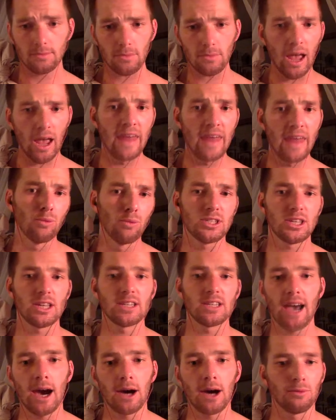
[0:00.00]
and then we'll sit
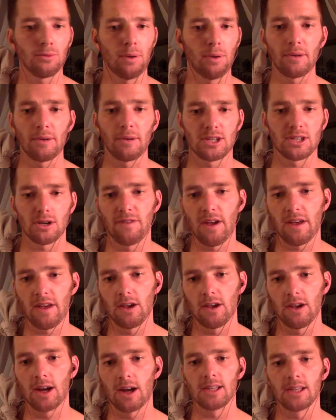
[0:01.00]
down, we'll probably survey
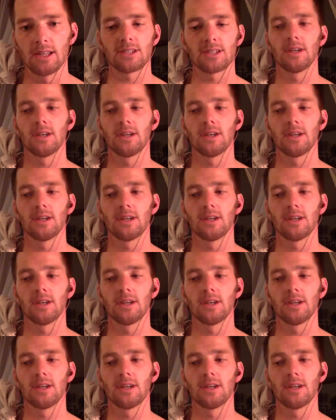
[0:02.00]
the audience,